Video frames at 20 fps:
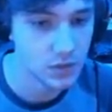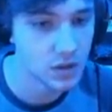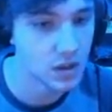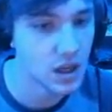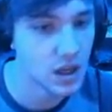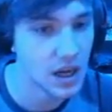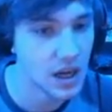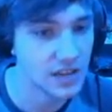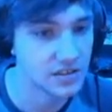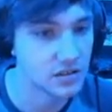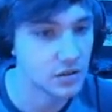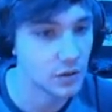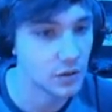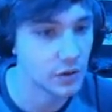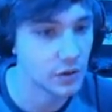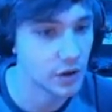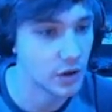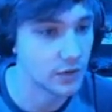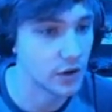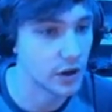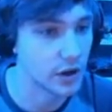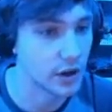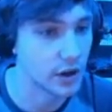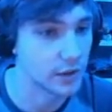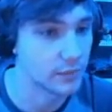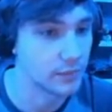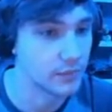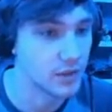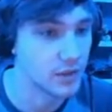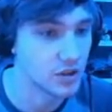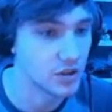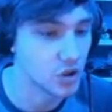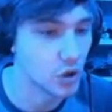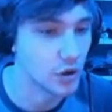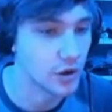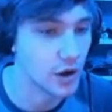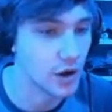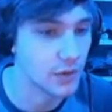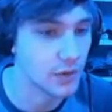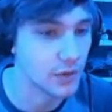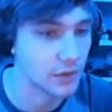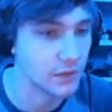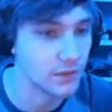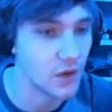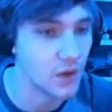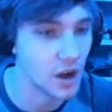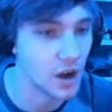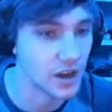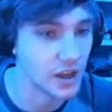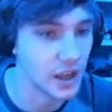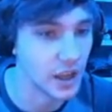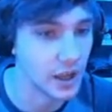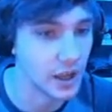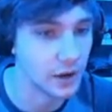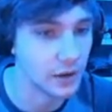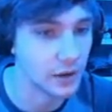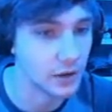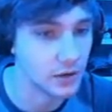Guys, it's already off her head. It's already off her fucking head.